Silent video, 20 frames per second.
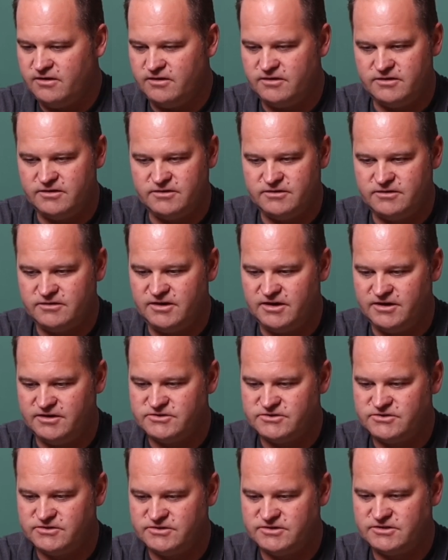
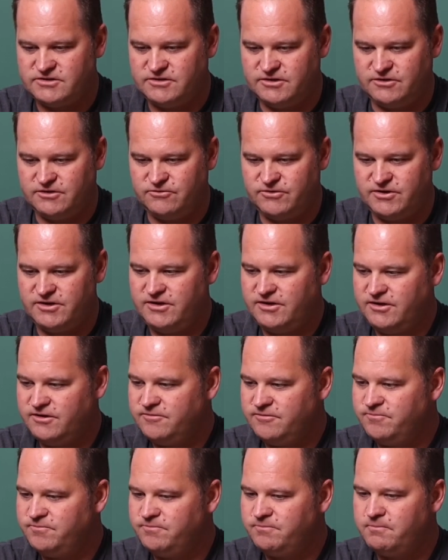Okay, so let's click
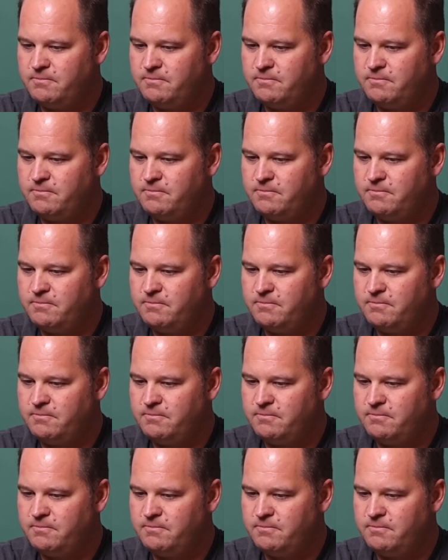OK.